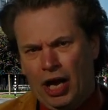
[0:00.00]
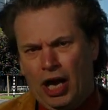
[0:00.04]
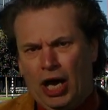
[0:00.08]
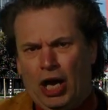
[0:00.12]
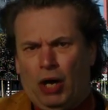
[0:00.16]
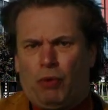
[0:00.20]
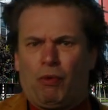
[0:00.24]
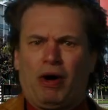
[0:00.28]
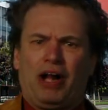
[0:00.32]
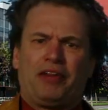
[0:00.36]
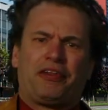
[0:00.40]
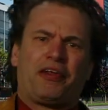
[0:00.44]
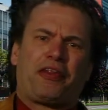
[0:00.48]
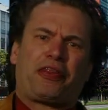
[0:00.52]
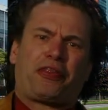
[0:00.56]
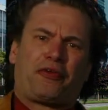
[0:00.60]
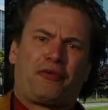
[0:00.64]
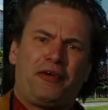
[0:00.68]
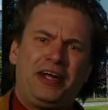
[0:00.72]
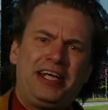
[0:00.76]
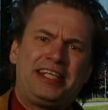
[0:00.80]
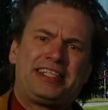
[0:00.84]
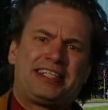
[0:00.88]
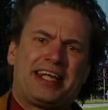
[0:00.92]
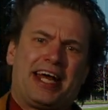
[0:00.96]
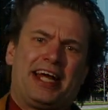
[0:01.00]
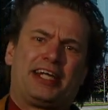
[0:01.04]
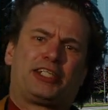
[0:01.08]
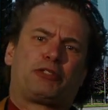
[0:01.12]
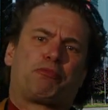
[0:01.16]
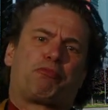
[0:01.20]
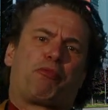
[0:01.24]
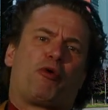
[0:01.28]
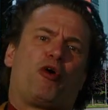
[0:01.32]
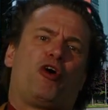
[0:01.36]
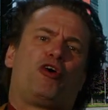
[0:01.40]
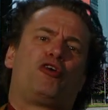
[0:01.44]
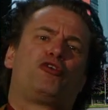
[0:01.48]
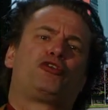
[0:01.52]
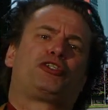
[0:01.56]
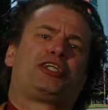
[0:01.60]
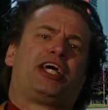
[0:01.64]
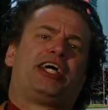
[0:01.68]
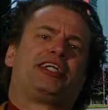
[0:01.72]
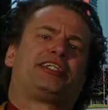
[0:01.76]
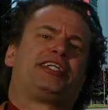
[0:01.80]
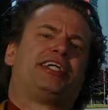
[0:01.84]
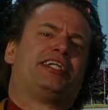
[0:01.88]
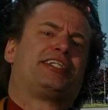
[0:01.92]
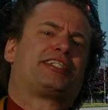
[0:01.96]
While the three-stage
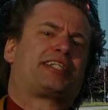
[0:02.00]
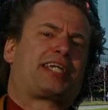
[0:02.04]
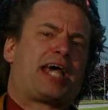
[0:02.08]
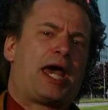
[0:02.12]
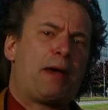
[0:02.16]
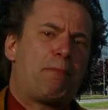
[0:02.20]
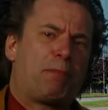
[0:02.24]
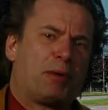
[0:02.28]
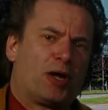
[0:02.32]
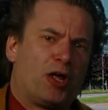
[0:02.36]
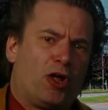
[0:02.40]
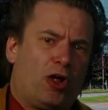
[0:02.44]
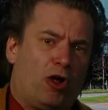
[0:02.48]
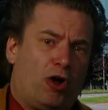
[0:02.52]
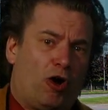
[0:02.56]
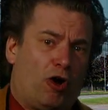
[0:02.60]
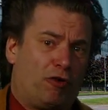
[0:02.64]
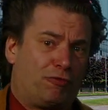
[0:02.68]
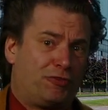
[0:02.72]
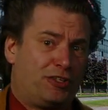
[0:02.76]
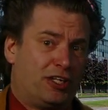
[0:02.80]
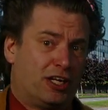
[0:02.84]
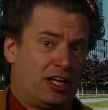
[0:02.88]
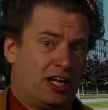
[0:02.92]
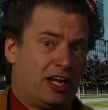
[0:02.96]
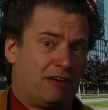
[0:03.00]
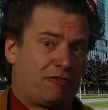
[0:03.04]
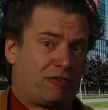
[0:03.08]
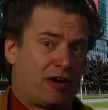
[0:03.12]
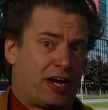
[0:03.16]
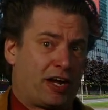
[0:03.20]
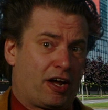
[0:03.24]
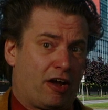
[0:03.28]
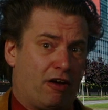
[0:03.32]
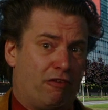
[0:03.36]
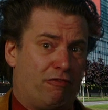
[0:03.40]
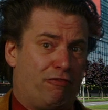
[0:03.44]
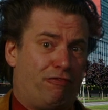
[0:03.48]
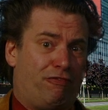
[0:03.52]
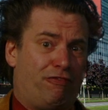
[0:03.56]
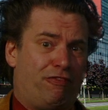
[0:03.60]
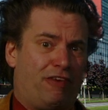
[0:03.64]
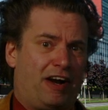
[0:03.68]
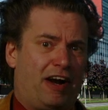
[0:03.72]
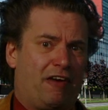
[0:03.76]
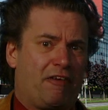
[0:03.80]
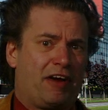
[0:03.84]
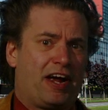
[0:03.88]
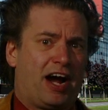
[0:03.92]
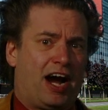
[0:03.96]
process is capable of delivering a
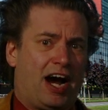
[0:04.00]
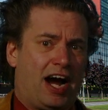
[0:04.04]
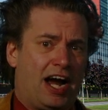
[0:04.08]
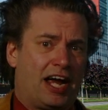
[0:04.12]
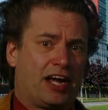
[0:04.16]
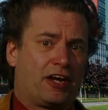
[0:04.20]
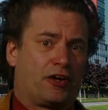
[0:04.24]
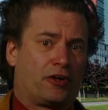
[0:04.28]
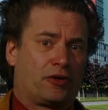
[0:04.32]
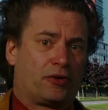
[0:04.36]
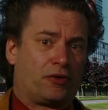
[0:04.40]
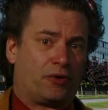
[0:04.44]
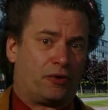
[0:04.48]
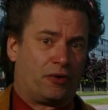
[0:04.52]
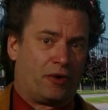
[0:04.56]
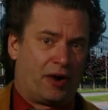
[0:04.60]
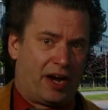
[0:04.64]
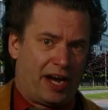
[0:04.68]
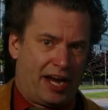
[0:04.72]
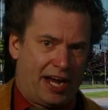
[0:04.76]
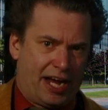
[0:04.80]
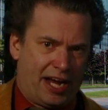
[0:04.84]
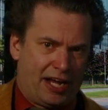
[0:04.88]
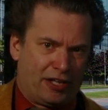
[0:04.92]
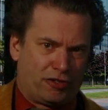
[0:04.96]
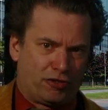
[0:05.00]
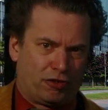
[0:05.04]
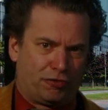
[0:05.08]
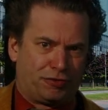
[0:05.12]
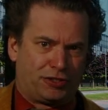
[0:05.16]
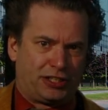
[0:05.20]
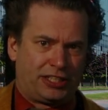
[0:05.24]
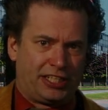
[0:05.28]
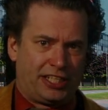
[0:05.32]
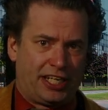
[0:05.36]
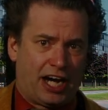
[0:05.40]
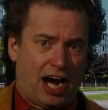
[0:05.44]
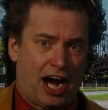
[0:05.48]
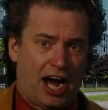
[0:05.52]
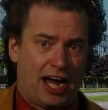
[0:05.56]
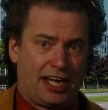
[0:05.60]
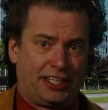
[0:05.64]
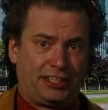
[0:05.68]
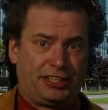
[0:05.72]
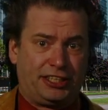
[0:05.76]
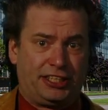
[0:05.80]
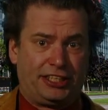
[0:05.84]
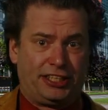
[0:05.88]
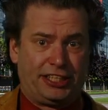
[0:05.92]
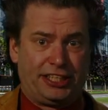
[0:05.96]
very high grade of
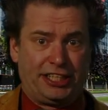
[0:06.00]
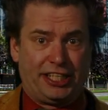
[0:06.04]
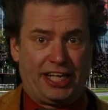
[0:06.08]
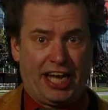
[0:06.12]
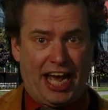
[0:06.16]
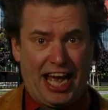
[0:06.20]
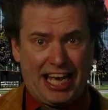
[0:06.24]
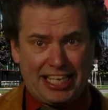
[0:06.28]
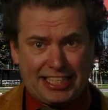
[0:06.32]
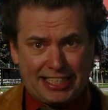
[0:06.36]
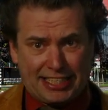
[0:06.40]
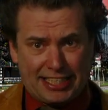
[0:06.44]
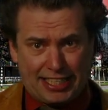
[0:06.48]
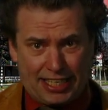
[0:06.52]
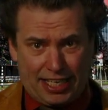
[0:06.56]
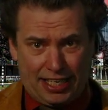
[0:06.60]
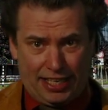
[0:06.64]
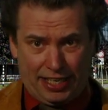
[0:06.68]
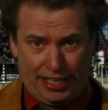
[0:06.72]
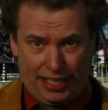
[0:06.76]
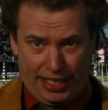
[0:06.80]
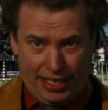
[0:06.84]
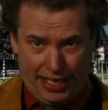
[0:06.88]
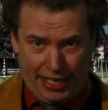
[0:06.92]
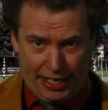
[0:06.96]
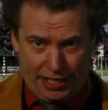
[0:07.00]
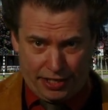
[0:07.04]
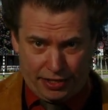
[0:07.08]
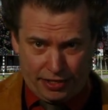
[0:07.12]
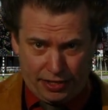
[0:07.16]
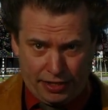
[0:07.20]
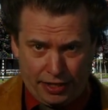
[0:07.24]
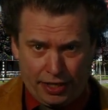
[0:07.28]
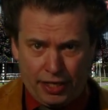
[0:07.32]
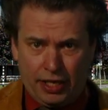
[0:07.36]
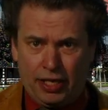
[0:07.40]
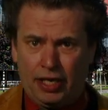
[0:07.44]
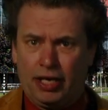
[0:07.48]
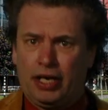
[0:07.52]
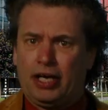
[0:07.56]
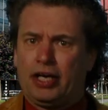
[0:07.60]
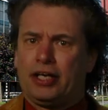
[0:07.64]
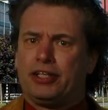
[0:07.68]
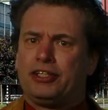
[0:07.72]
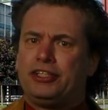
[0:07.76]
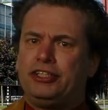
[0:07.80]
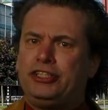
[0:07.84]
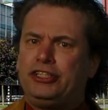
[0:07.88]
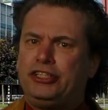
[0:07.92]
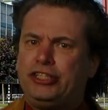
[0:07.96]
CIGS layer,
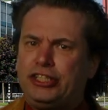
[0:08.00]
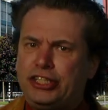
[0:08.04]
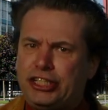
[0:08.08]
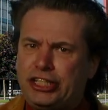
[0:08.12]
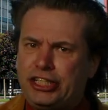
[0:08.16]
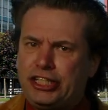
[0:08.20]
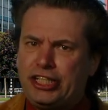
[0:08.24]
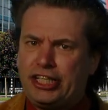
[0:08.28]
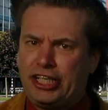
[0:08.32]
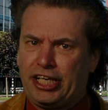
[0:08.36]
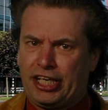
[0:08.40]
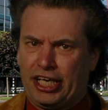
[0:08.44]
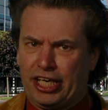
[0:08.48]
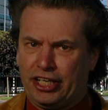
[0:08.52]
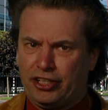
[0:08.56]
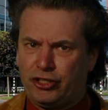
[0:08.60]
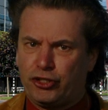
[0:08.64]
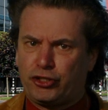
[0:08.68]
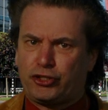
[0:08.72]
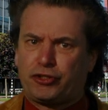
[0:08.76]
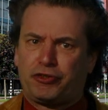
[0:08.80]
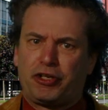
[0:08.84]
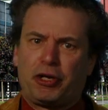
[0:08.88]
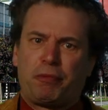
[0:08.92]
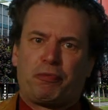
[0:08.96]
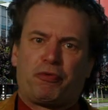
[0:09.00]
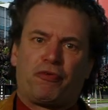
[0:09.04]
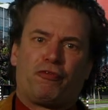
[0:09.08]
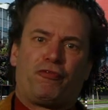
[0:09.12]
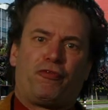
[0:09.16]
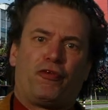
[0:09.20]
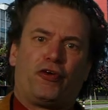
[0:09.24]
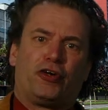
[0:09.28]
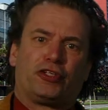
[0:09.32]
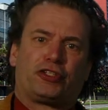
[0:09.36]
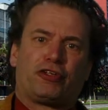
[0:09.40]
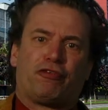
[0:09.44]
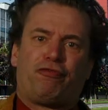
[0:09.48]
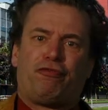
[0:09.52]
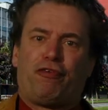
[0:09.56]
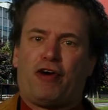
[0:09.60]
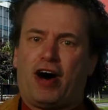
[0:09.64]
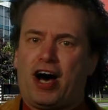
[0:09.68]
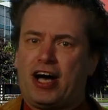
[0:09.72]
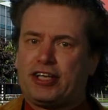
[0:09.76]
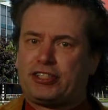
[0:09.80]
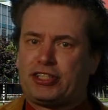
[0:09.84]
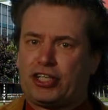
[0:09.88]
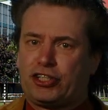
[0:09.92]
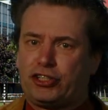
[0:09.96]
the industry prefers a
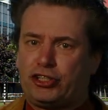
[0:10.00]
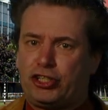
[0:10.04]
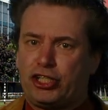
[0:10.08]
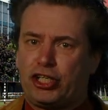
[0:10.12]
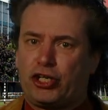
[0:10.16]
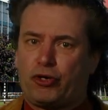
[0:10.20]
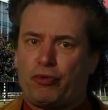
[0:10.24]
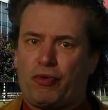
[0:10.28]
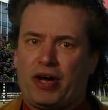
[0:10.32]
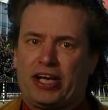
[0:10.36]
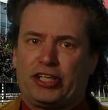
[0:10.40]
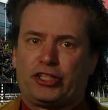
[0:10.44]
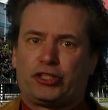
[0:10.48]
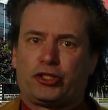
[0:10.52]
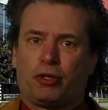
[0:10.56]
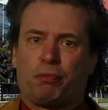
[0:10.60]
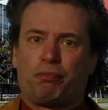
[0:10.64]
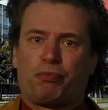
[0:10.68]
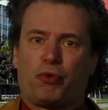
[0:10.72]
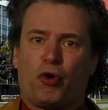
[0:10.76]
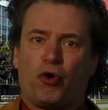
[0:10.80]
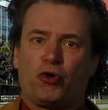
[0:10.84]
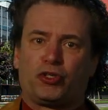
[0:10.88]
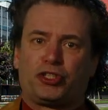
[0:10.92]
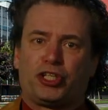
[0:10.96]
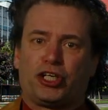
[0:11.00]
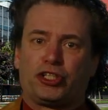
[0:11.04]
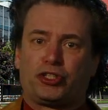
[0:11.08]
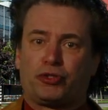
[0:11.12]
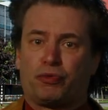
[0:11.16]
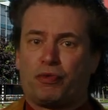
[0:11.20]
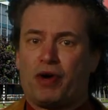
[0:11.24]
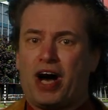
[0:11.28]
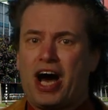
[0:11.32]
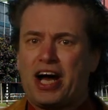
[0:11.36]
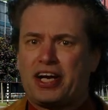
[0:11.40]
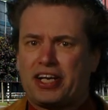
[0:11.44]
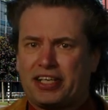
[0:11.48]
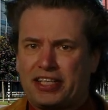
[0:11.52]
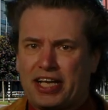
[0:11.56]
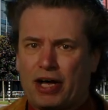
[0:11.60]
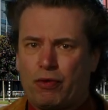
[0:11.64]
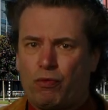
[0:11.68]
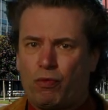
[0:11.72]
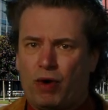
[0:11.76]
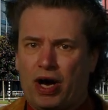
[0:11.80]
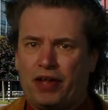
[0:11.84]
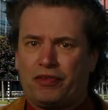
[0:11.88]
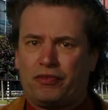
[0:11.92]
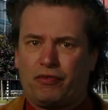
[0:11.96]
fast and sequential process rather than
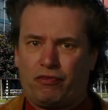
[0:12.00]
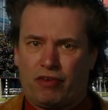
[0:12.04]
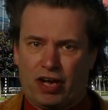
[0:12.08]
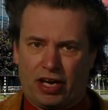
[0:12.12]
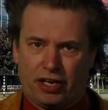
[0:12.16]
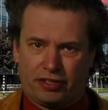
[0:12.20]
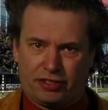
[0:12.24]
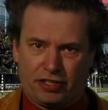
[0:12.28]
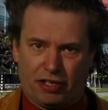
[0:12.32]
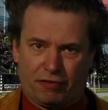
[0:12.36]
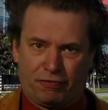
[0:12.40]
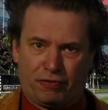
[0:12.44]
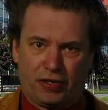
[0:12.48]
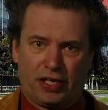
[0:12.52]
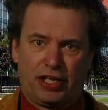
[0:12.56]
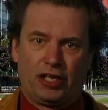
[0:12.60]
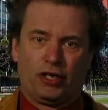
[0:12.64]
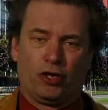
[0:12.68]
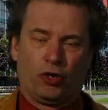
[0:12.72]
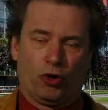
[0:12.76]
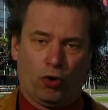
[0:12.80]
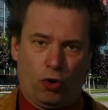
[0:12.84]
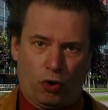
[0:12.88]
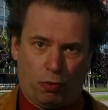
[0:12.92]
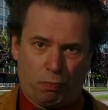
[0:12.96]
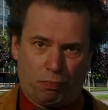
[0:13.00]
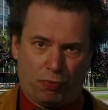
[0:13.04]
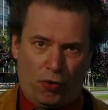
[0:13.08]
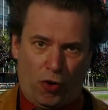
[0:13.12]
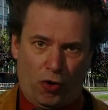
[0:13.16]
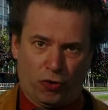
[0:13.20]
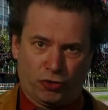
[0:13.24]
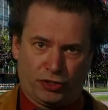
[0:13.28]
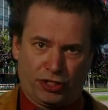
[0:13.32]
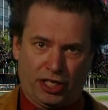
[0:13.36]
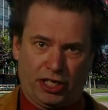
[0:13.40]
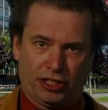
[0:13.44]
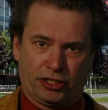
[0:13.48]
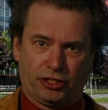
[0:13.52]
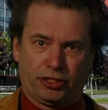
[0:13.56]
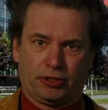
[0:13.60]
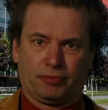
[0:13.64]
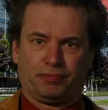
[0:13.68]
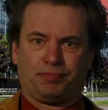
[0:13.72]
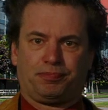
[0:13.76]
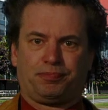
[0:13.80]
one relatively long process.